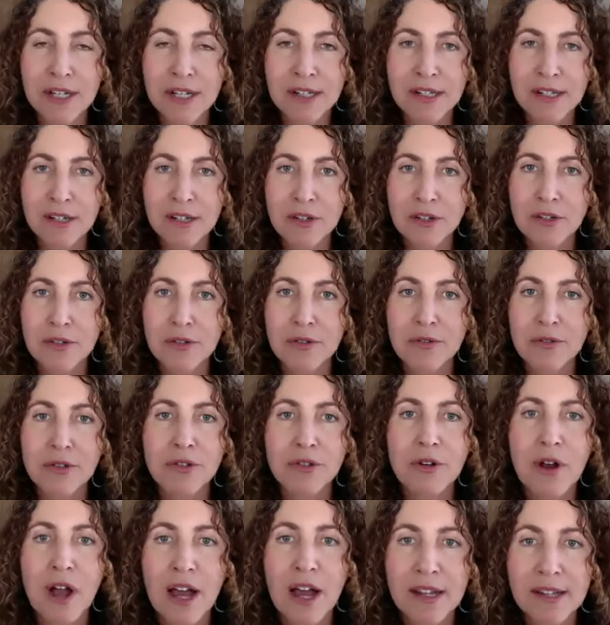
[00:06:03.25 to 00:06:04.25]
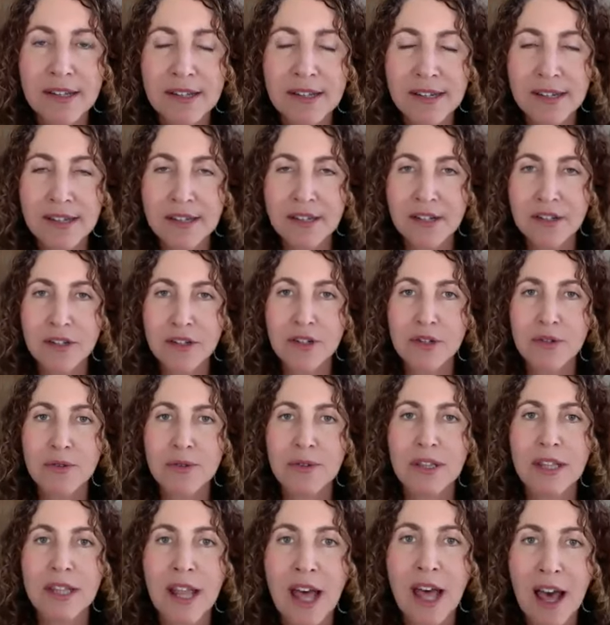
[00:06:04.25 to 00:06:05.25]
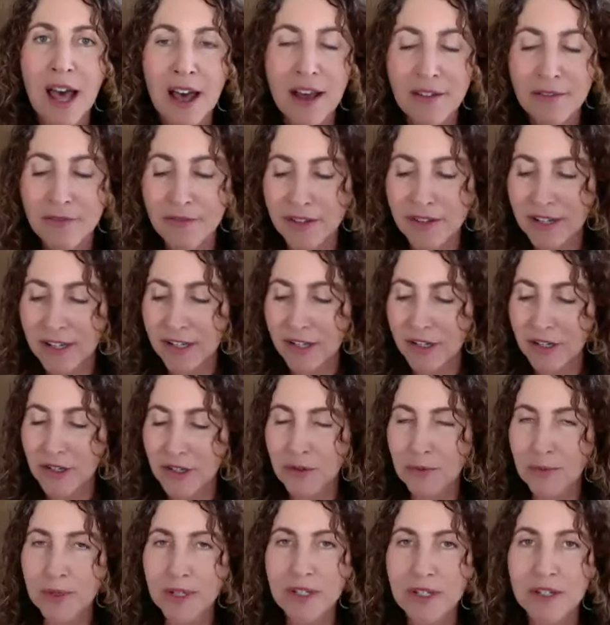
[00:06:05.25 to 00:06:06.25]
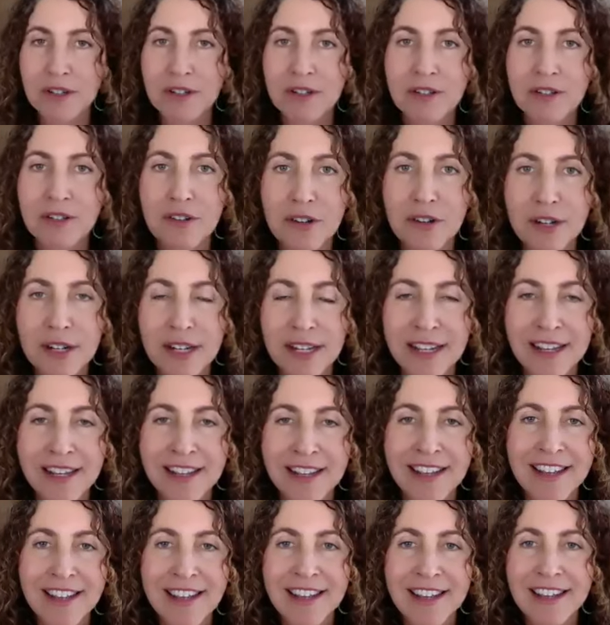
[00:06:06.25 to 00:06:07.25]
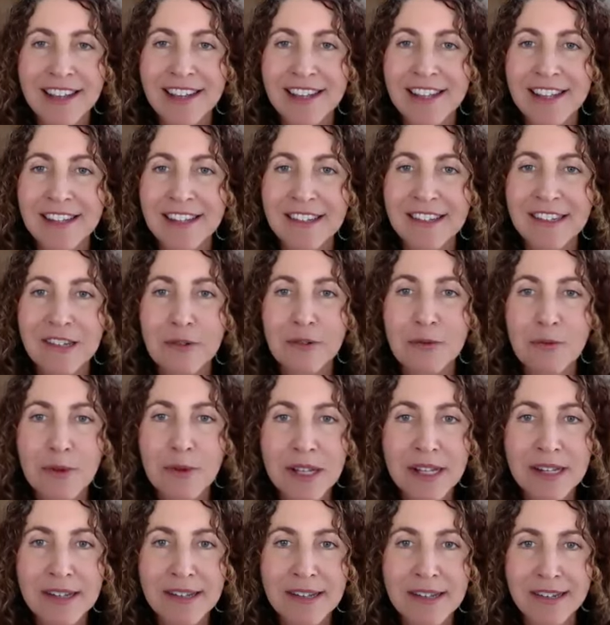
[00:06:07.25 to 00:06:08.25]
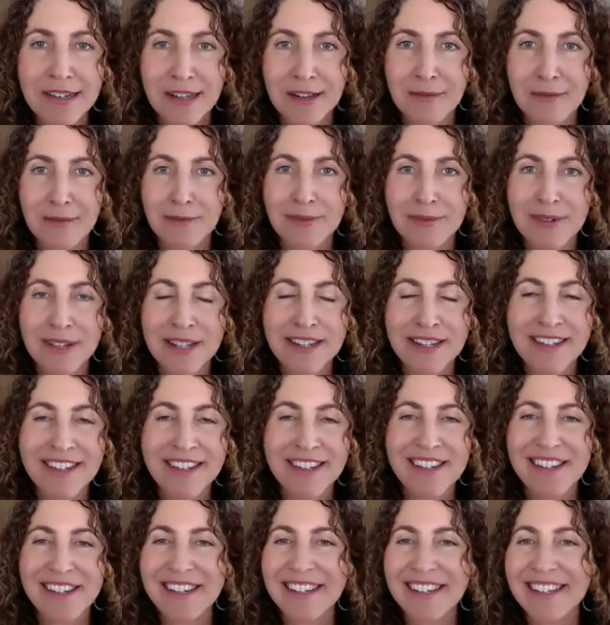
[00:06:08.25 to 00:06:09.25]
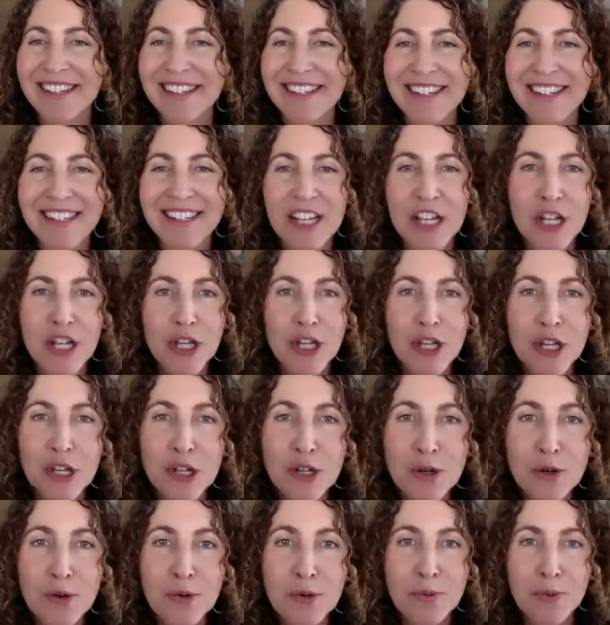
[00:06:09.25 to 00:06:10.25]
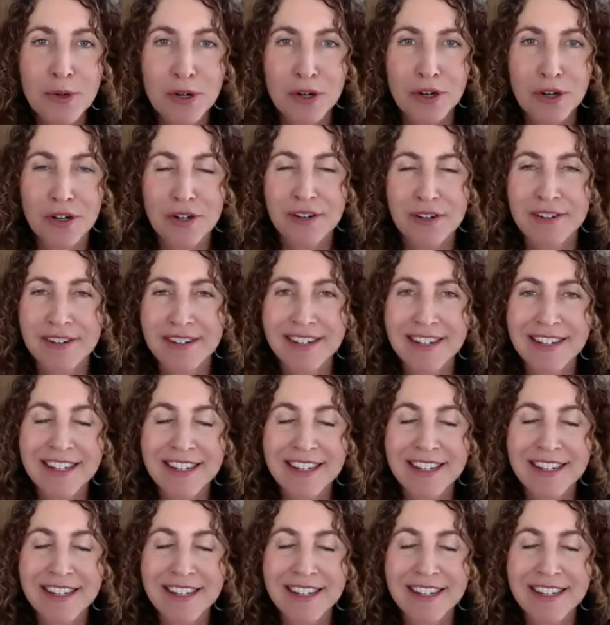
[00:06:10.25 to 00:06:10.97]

Is it to trust? Is it to love? Is it to be discerning? Is it wisdom? Is it humor?